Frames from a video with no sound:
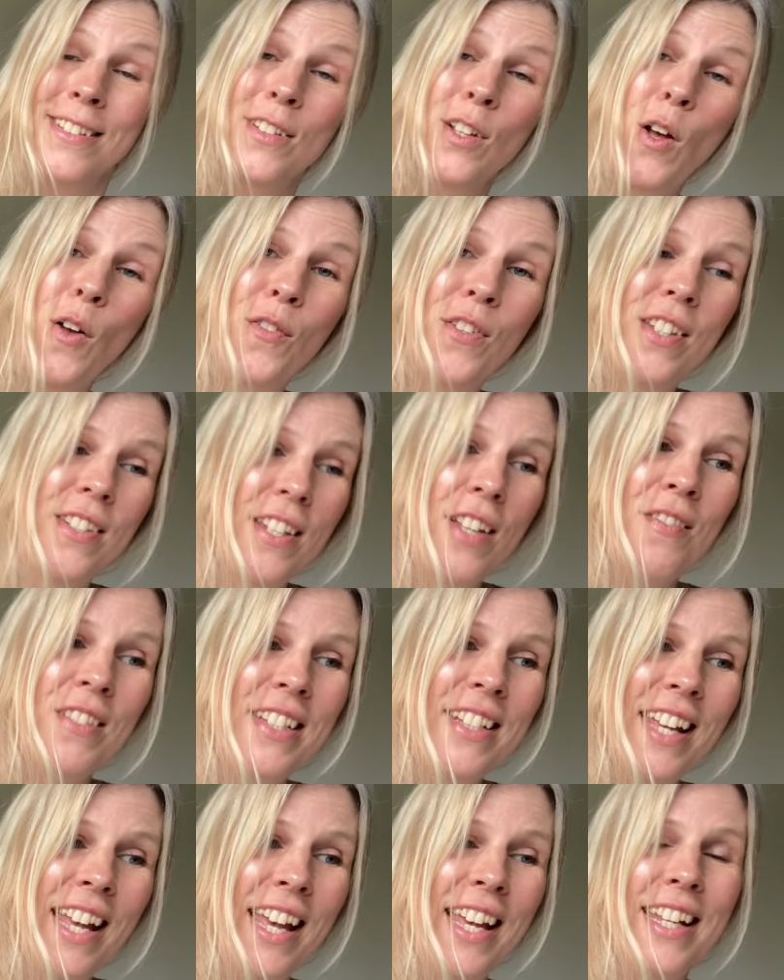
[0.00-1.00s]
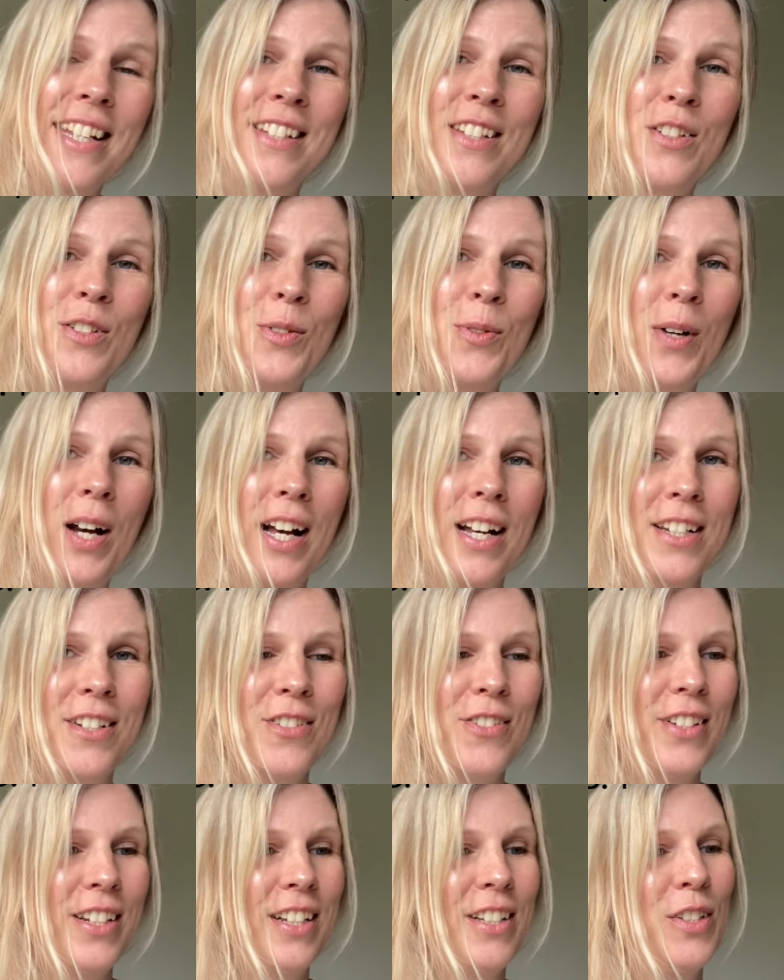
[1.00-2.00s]
of 78 to
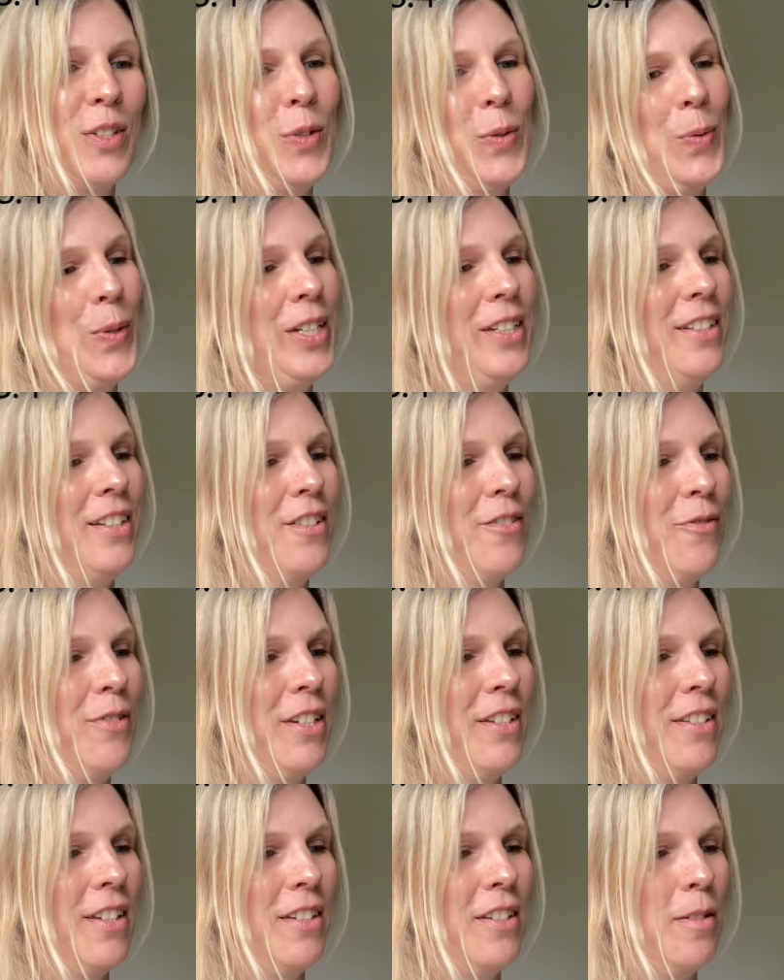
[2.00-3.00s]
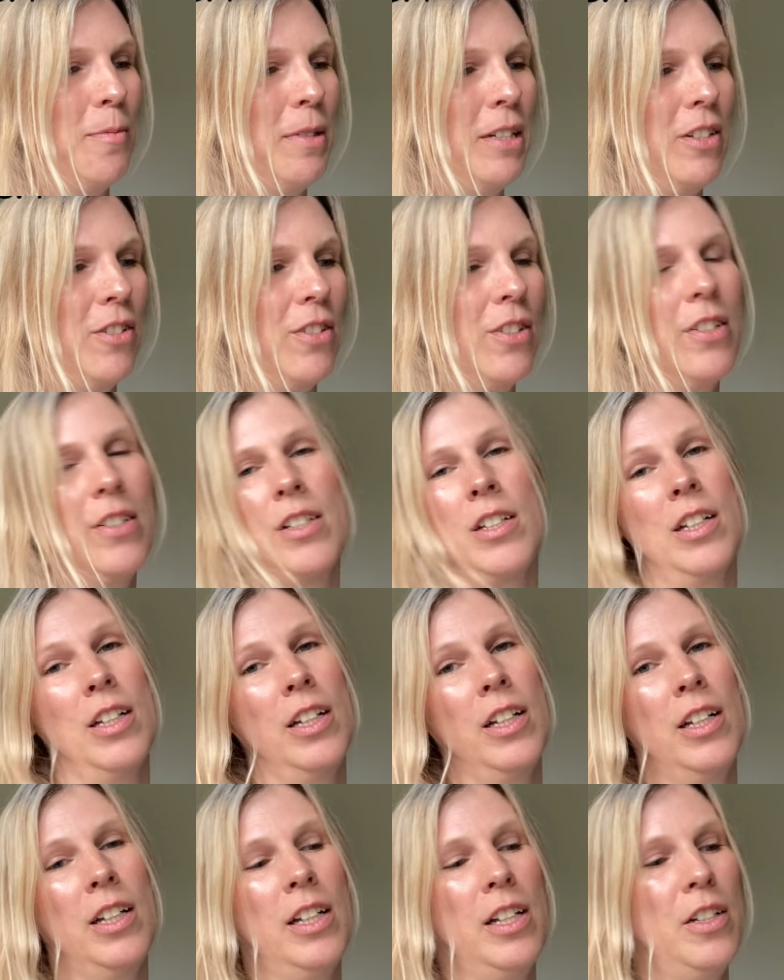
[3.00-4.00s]
123 centimeters,
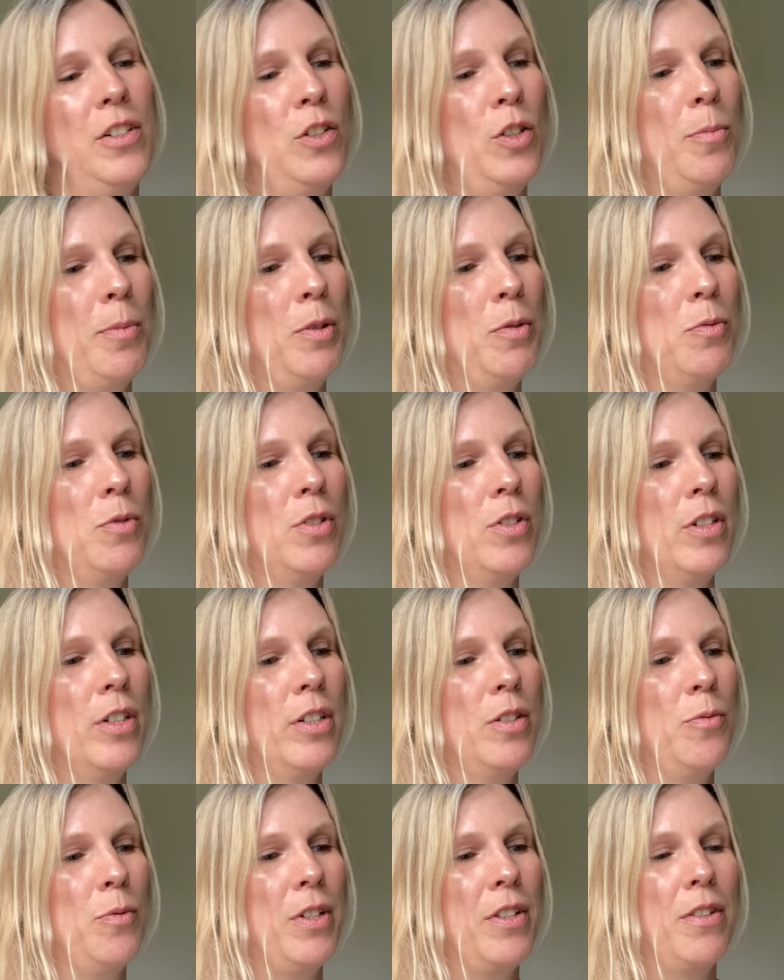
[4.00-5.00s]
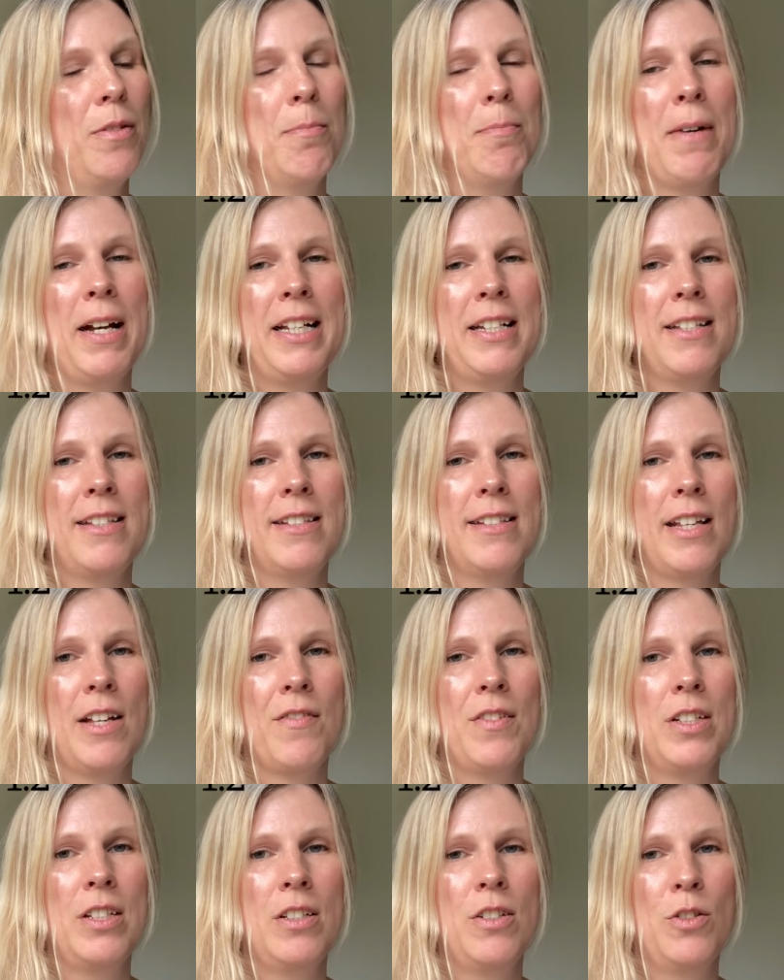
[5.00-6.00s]
to be worn with
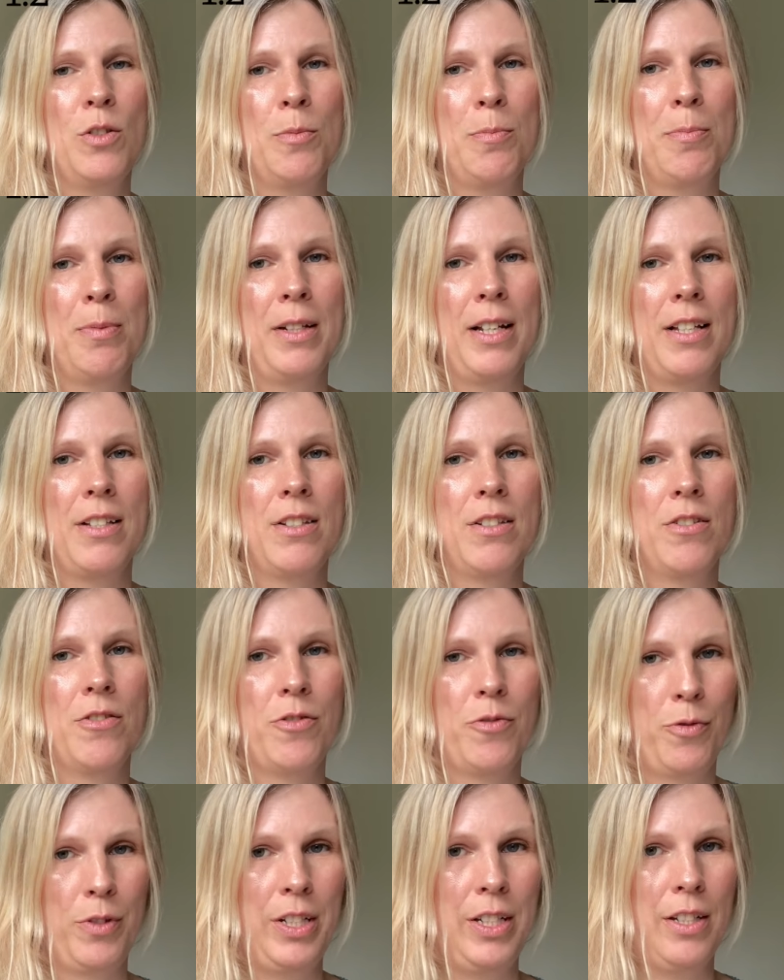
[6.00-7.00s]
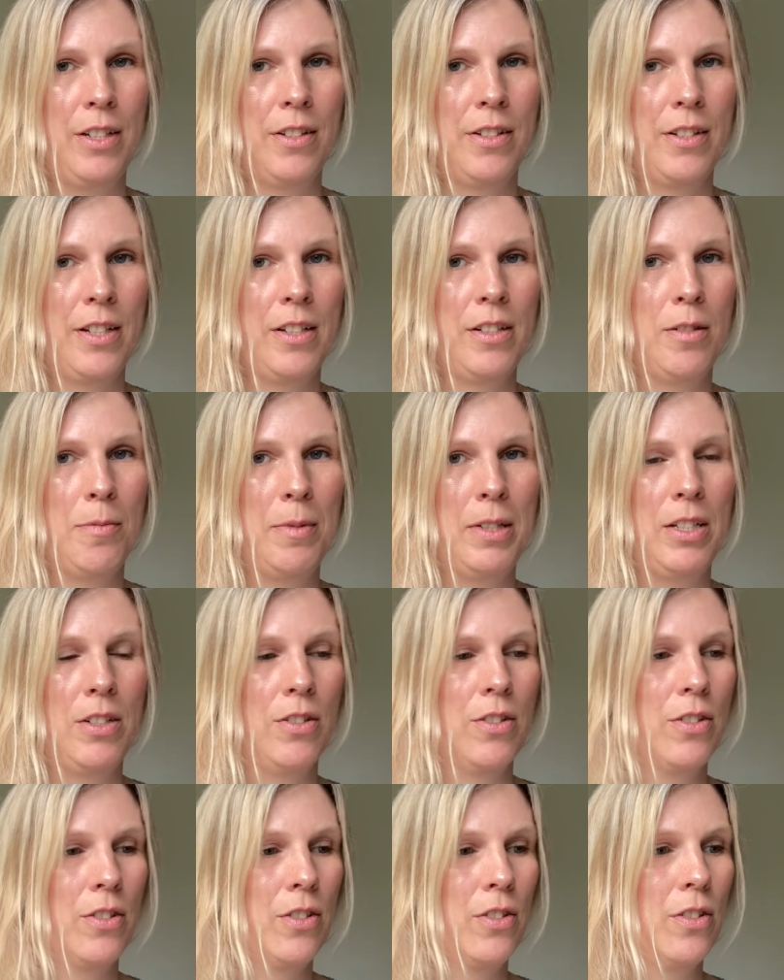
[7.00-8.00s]
-7 to +3
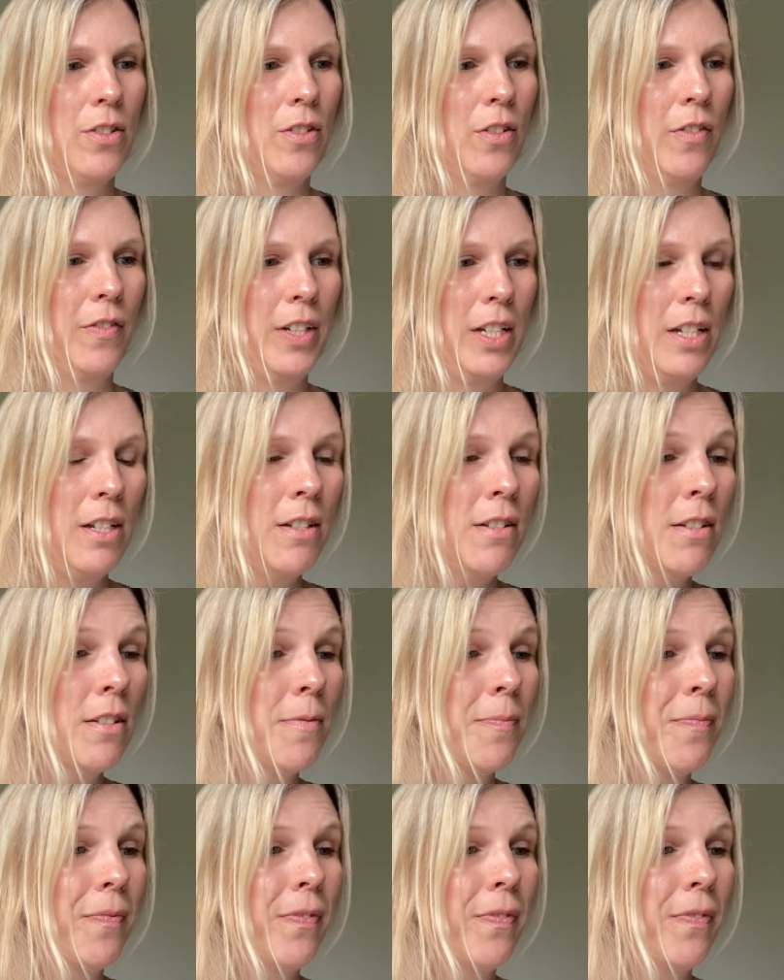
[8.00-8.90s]
centimeters of ease.